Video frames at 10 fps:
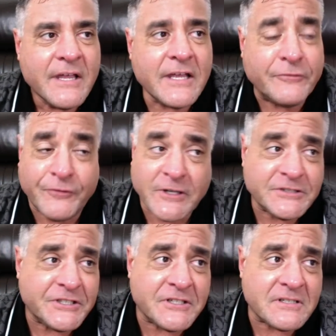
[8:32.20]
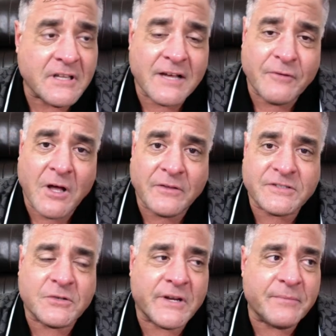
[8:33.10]
At first, you just love all the
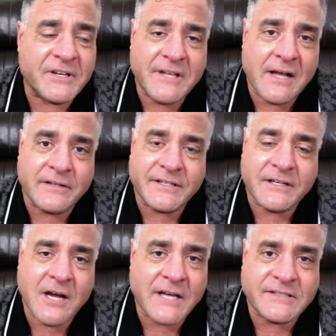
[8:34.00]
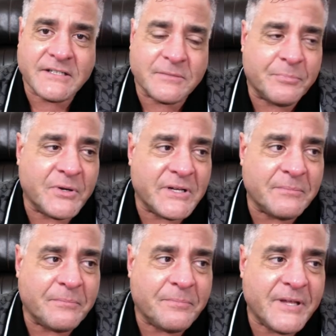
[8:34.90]
screaming and yelling and cussing and putting
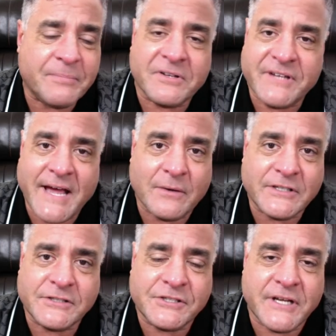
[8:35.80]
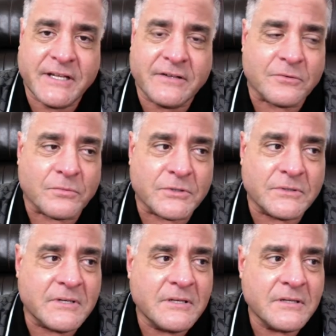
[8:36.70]
people down and shit and the
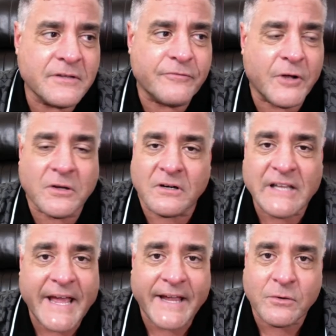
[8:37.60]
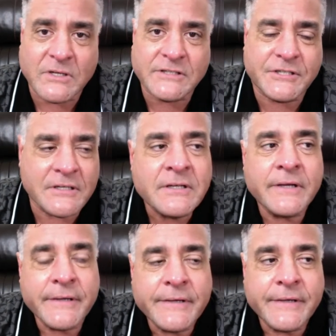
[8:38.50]
rude, the vulgar language.
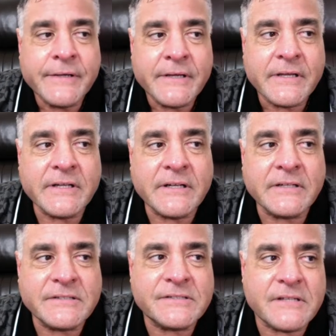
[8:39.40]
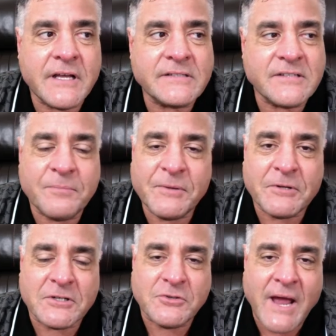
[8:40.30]
it's uh, some
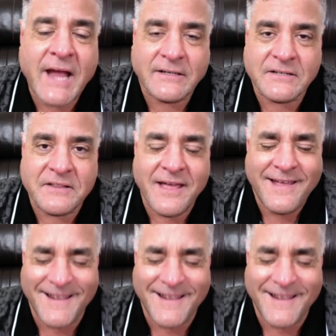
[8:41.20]
people are attracted to that.